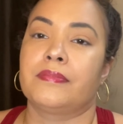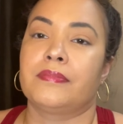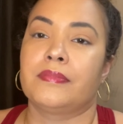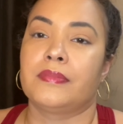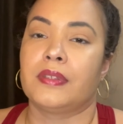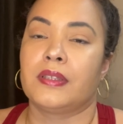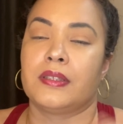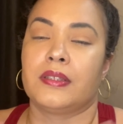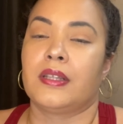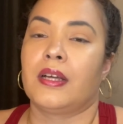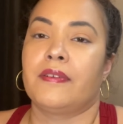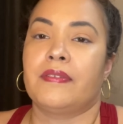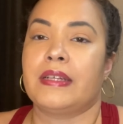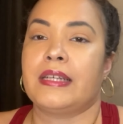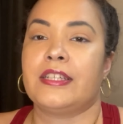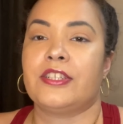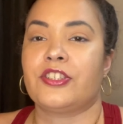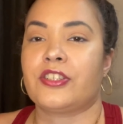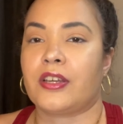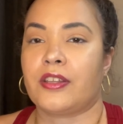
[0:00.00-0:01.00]
loving
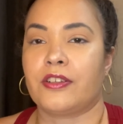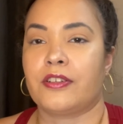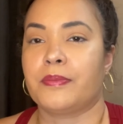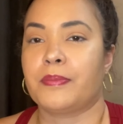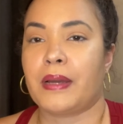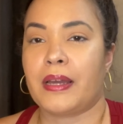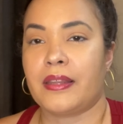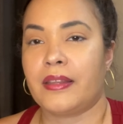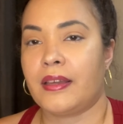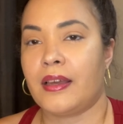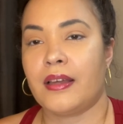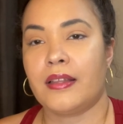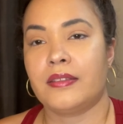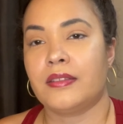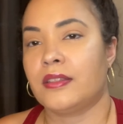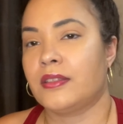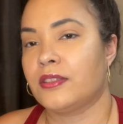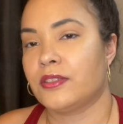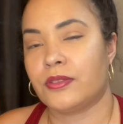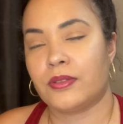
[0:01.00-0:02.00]
each other by the end,
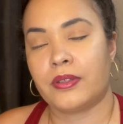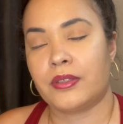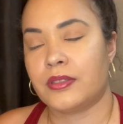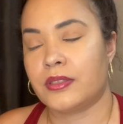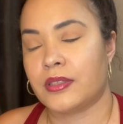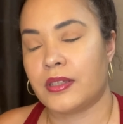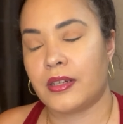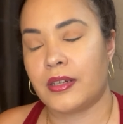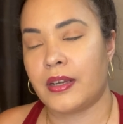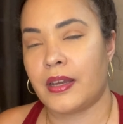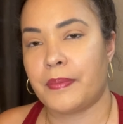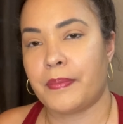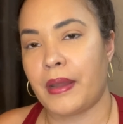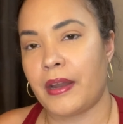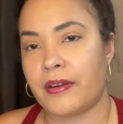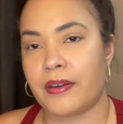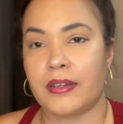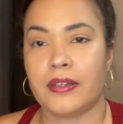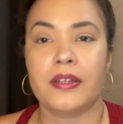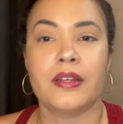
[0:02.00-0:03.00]
and the daughter's gonna get married.